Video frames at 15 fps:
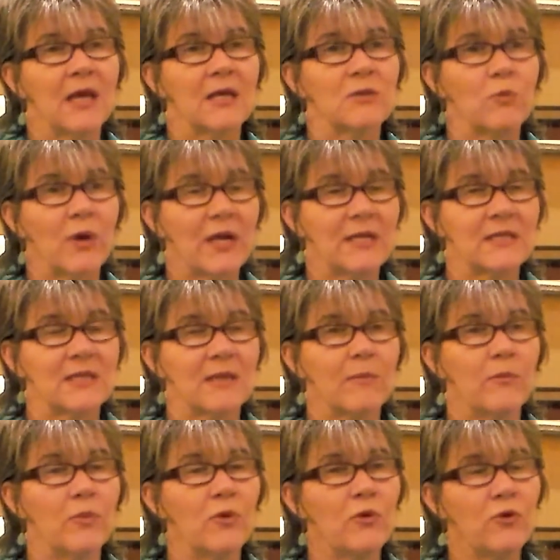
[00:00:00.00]
as well as the
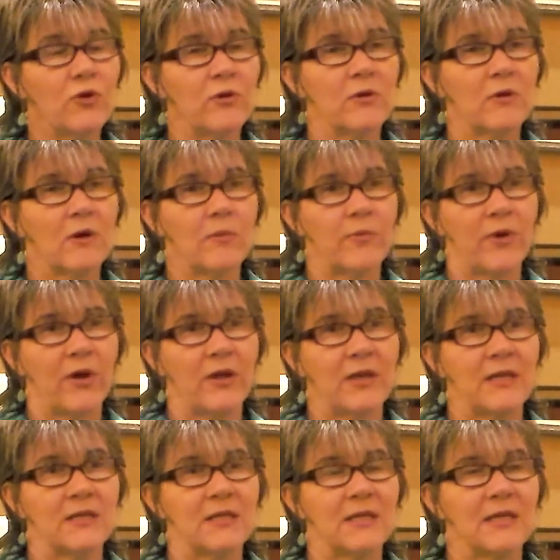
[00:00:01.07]
mood
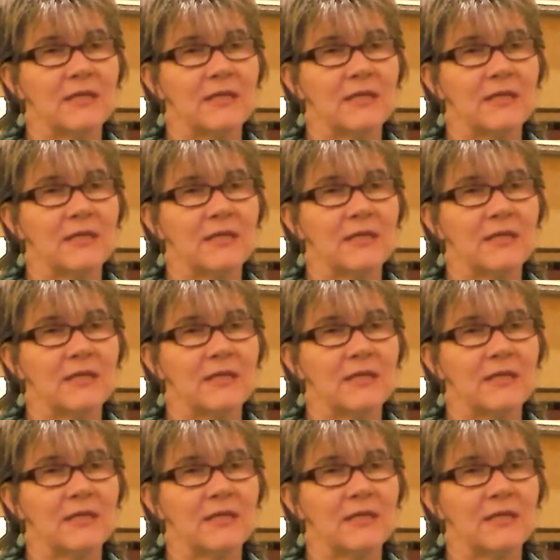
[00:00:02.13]
component,